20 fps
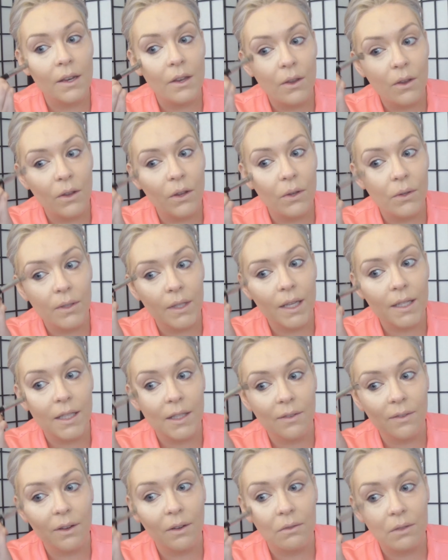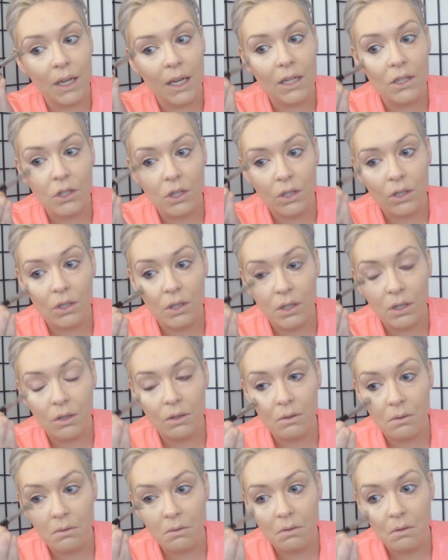and you can use it as a foundation too.